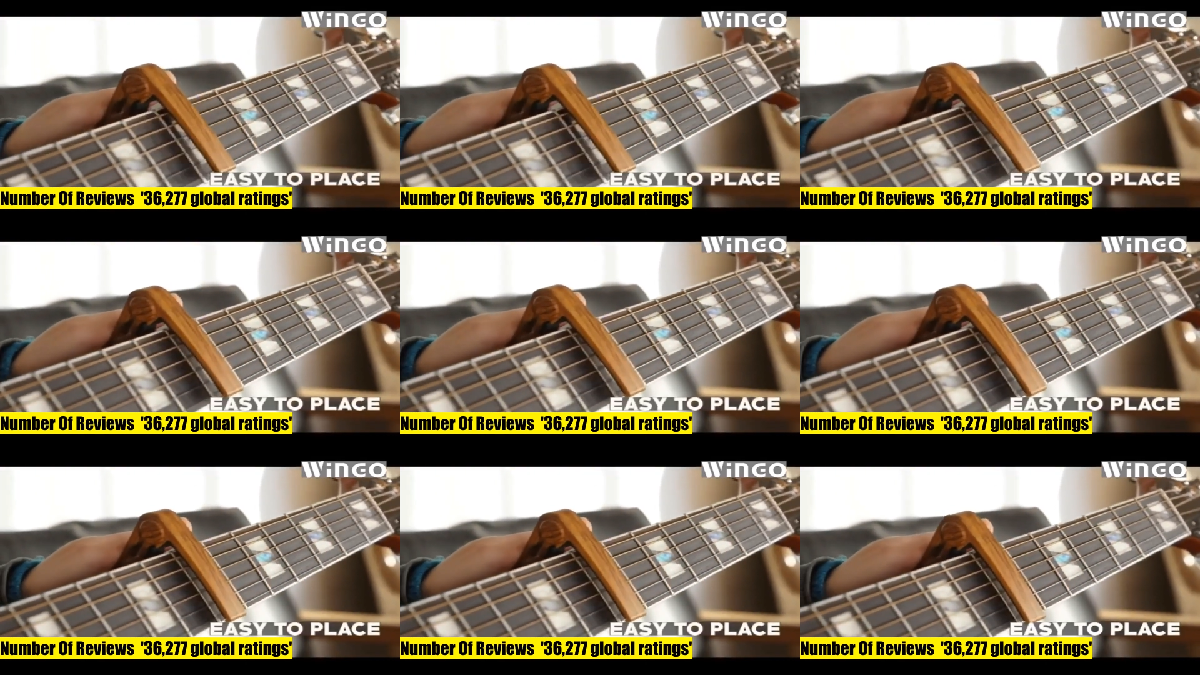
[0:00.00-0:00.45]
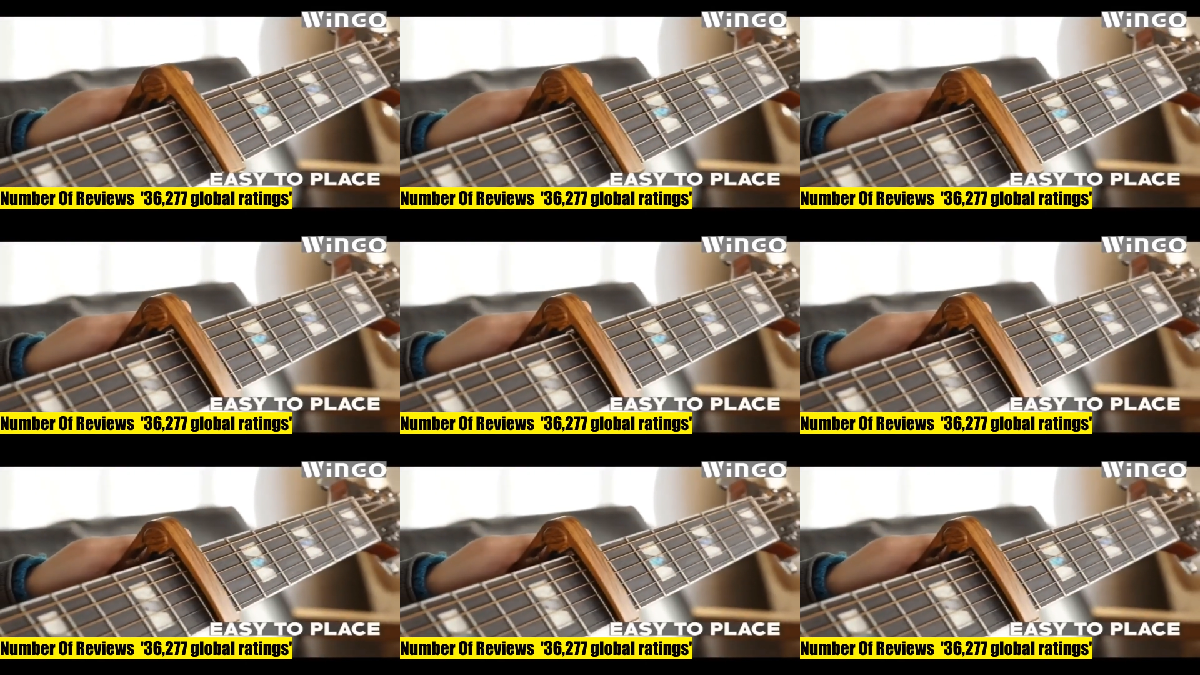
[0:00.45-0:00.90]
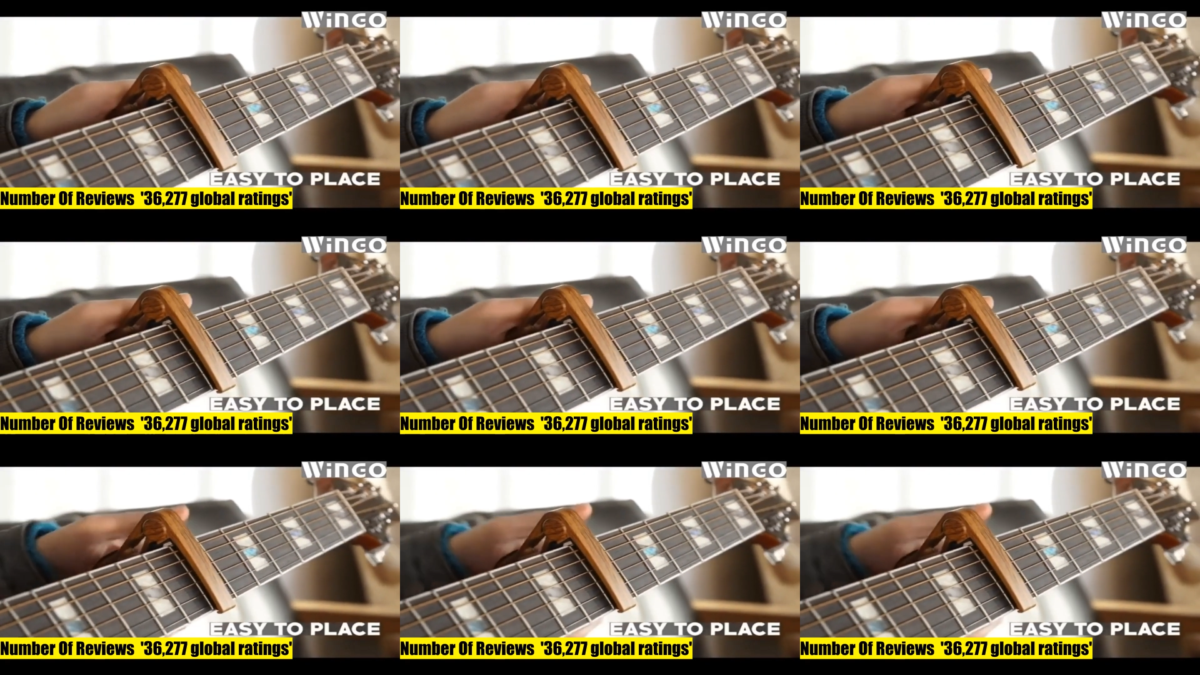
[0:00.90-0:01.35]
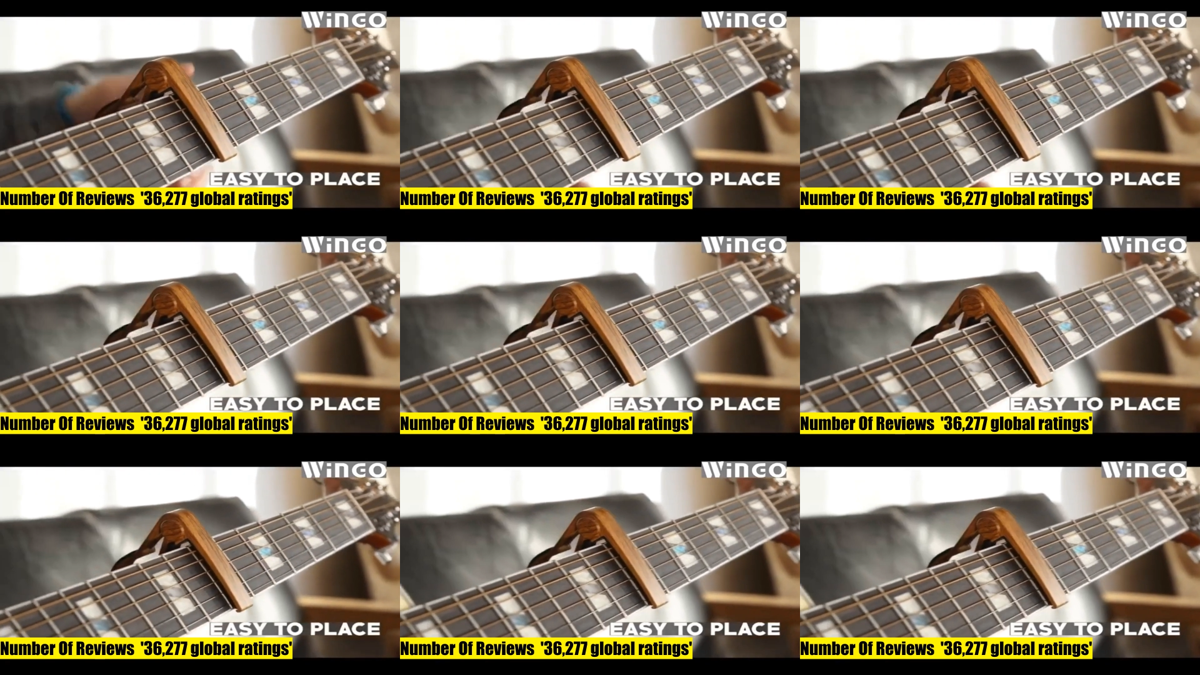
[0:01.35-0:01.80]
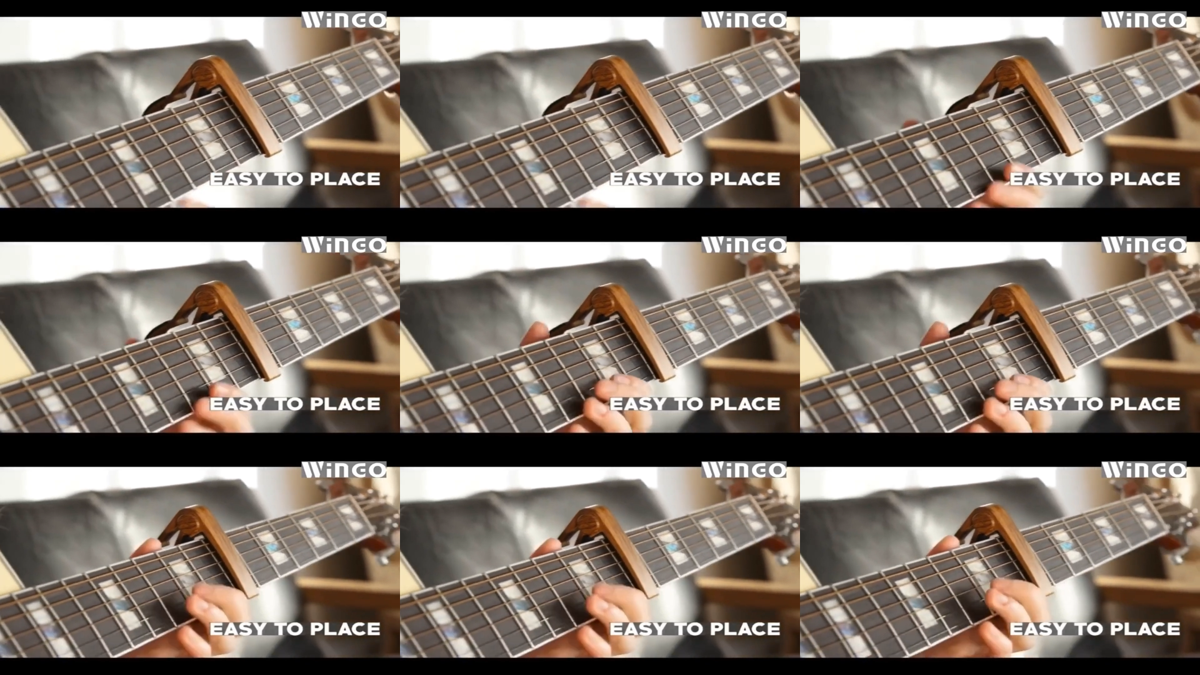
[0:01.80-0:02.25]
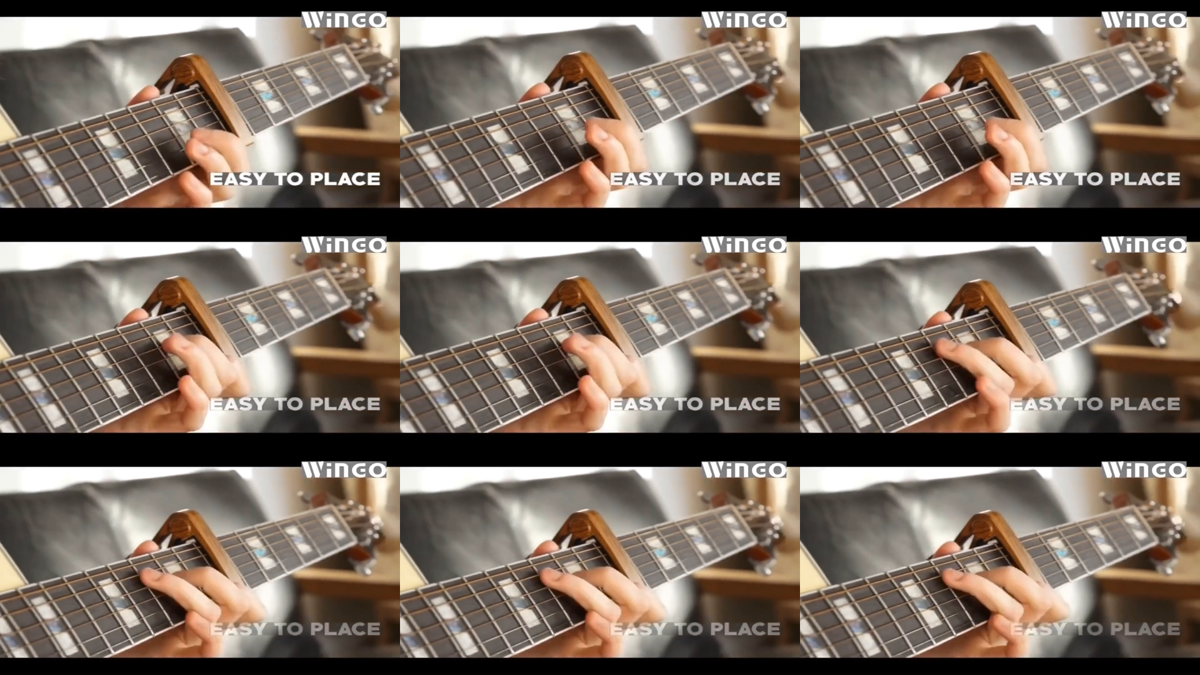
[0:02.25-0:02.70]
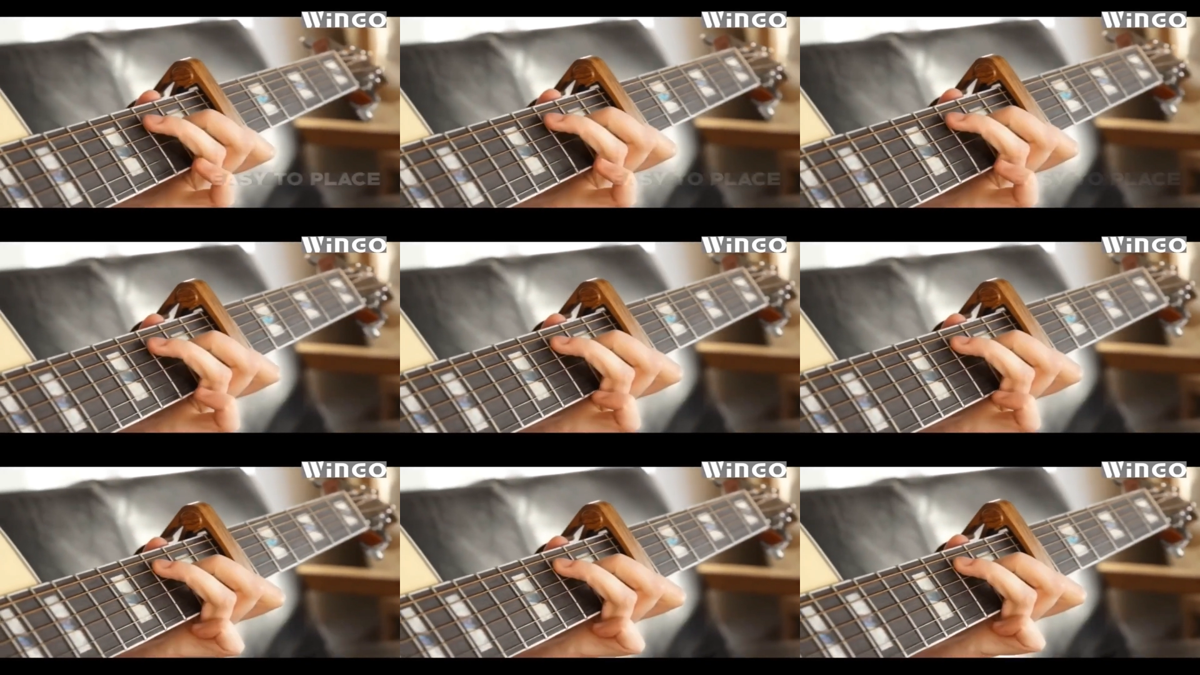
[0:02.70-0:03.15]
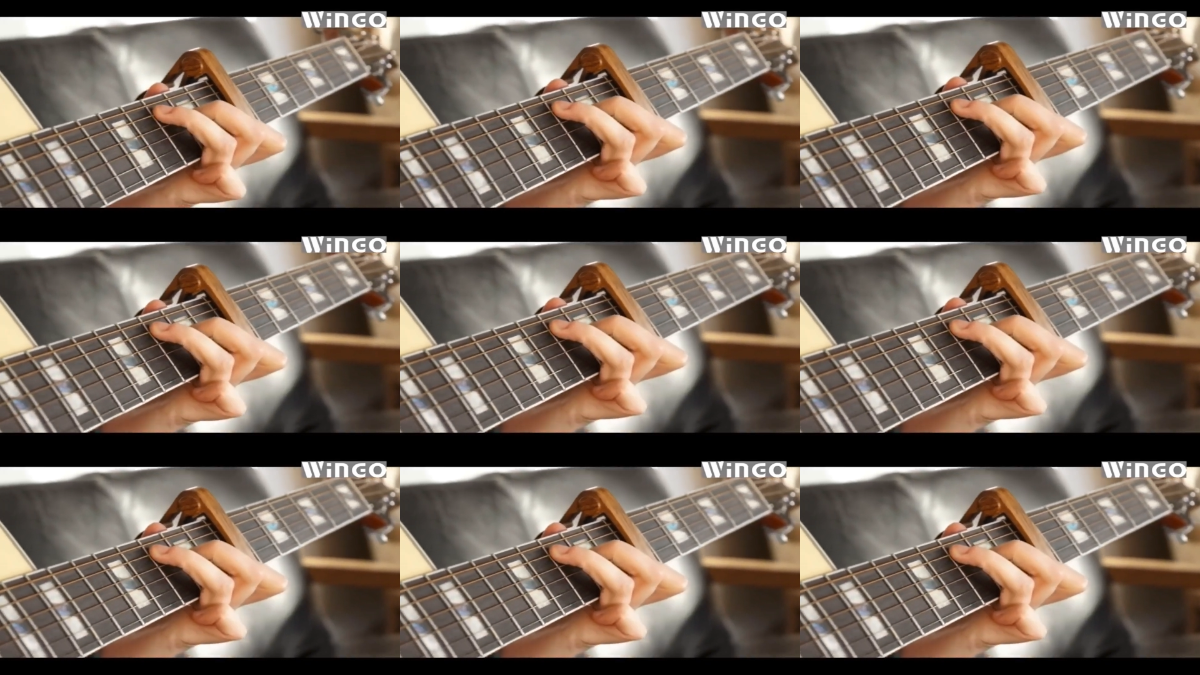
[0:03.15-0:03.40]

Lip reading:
Nobody's mouth can be seen.